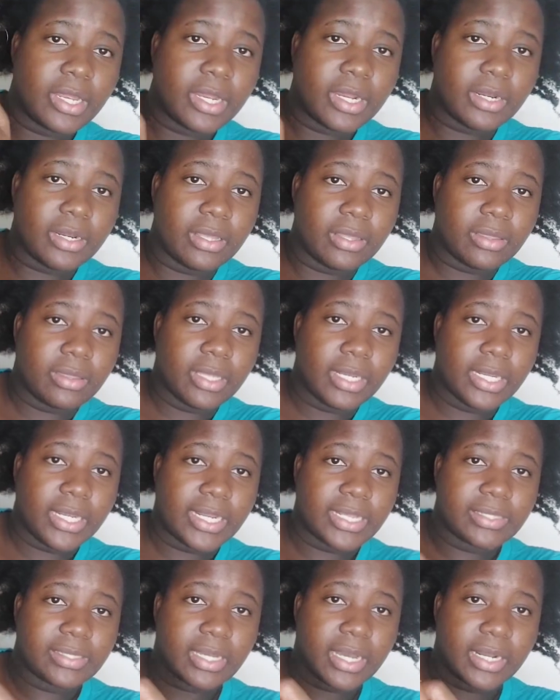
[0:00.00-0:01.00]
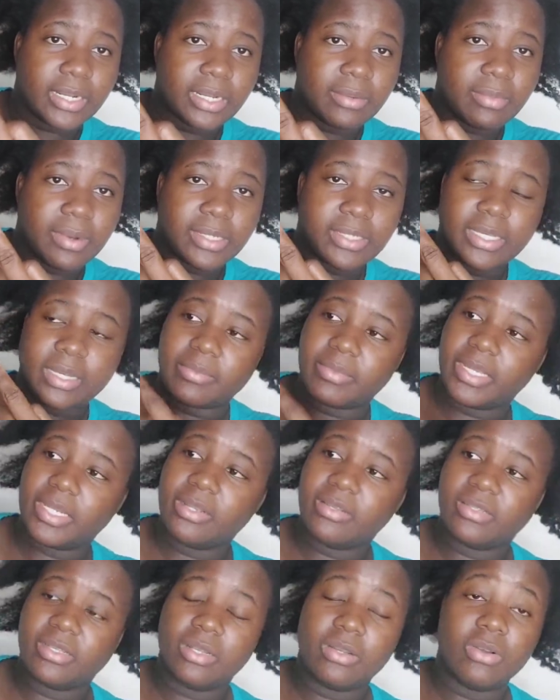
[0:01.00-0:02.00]
the thinness on the bottom, it
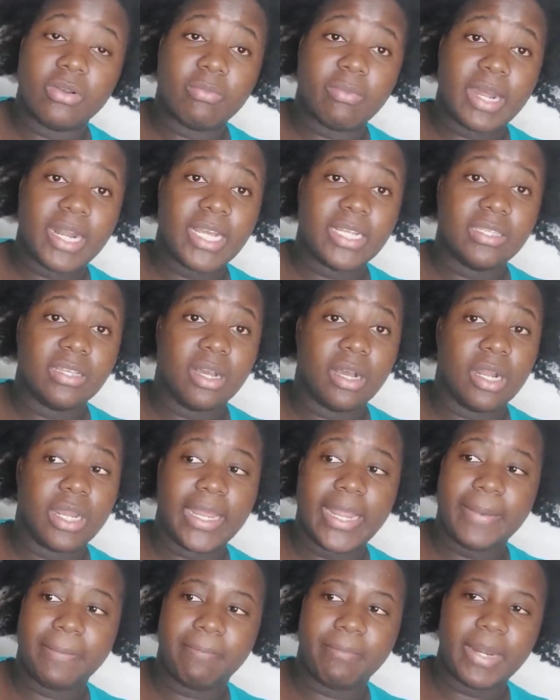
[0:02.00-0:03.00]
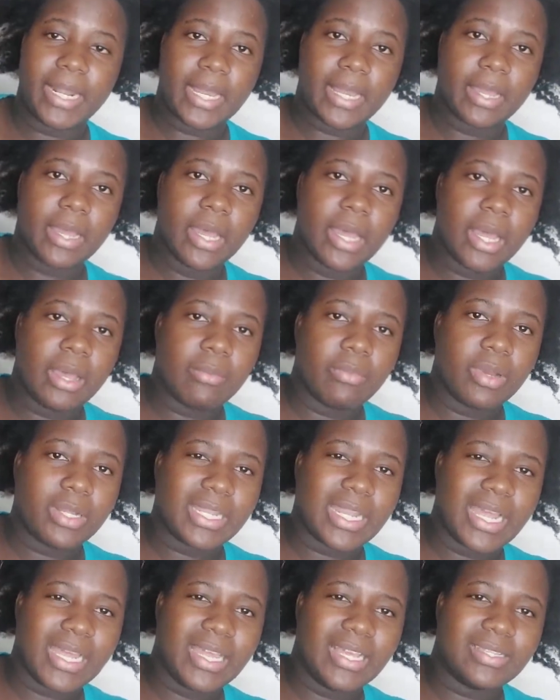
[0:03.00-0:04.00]
doesn't look bad at all in black,
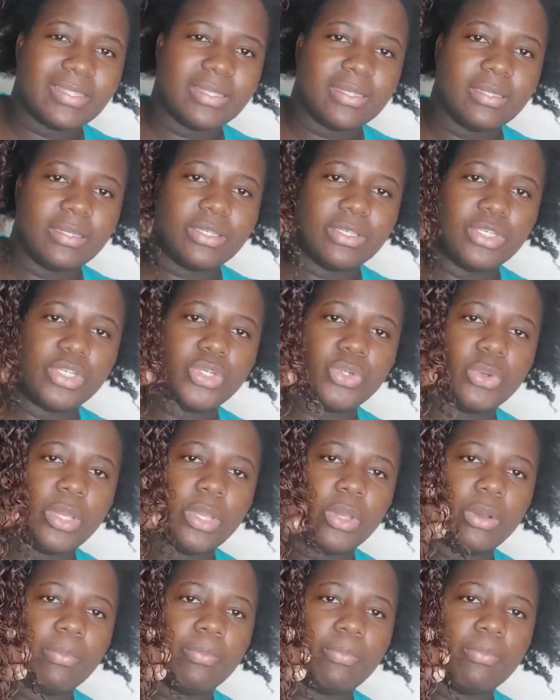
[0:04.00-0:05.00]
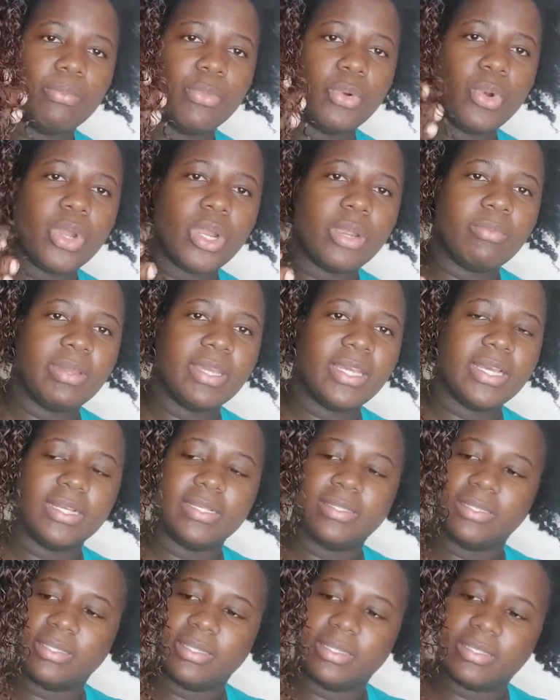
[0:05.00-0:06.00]
but I guess this is showing up more
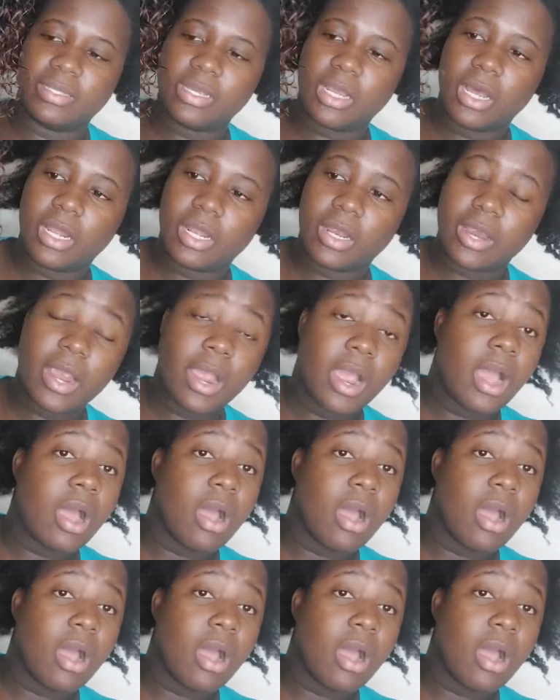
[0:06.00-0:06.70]
because this is color,